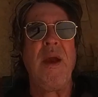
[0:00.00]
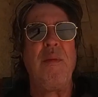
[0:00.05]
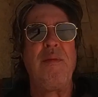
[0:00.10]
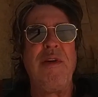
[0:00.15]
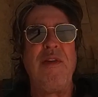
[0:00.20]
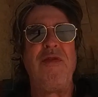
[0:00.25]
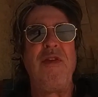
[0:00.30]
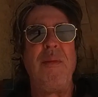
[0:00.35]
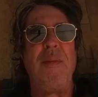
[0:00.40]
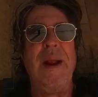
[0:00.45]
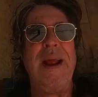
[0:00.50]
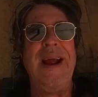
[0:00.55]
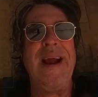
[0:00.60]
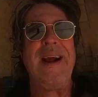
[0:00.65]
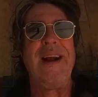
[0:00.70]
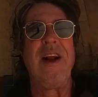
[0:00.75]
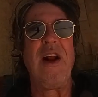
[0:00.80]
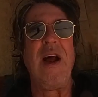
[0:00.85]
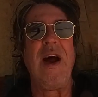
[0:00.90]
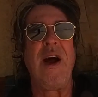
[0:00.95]
preferably
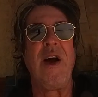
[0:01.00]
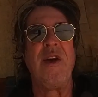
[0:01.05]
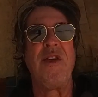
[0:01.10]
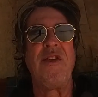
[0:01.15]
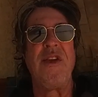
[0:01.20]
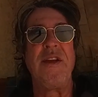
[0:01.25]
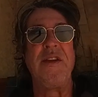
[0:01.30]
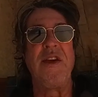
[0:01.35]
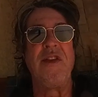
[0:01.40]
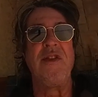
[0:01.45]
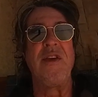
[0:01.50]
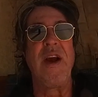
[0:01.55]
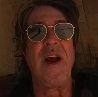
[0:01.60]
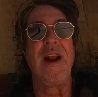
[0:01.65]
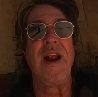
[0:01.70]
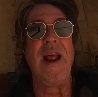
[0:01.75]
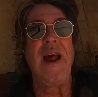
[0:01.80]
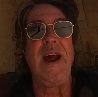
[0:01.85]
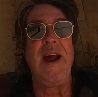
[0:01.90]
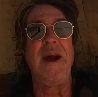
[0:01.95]
in glass that doesn't
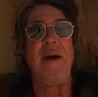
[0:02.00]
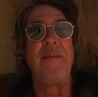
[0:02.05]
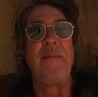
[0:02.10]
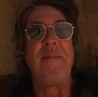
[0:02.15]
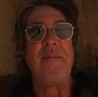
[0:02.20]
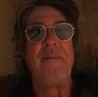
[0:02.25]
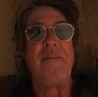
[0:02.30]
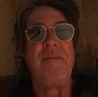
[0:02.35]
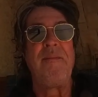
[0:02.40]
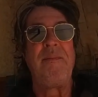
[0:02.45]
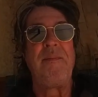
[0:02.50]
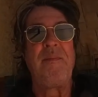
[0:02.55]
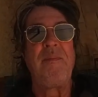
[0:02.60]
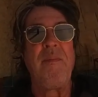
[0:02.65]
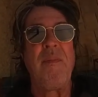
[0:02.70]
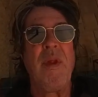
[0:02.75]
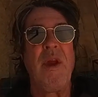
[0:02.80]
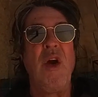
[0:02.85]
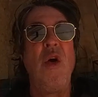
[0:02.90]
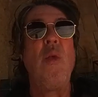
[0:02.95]
glare.
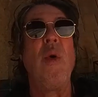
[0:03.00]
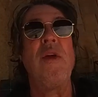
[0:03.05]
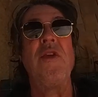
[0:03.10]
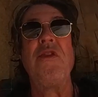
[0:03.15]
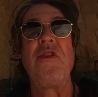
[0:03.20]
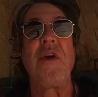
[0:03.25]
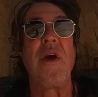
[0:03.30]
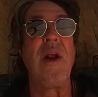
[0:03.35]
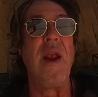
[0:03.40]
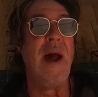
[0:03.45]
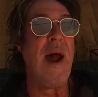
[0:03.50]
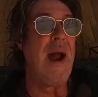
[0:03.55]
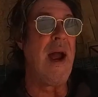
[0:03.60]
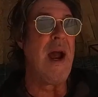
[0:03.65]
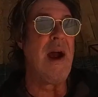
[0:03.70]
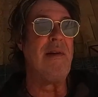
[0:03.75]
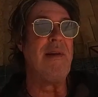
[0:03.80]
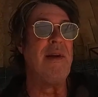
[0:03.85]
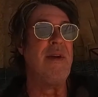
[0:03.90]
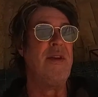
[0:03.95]
Who wants
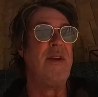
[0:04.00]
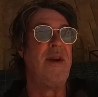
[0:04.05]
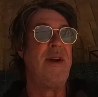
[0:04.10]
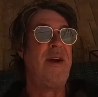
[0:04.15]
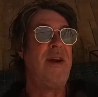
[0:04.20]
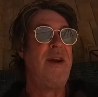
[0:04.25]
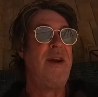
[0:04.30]
glare? And